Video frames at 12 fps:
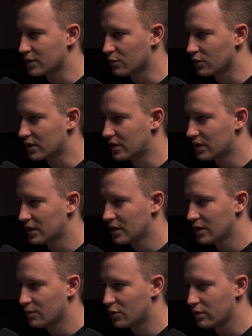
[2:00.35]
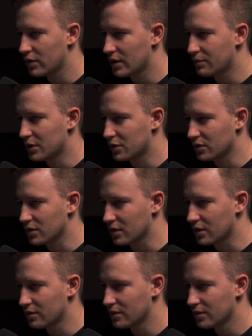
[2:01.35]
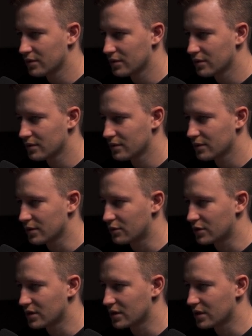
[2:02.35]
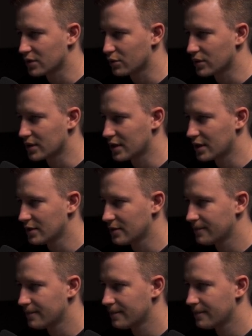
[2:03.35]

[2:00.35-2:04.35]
smoother, probably a bit too slow, so we're just gonna squeeze it in.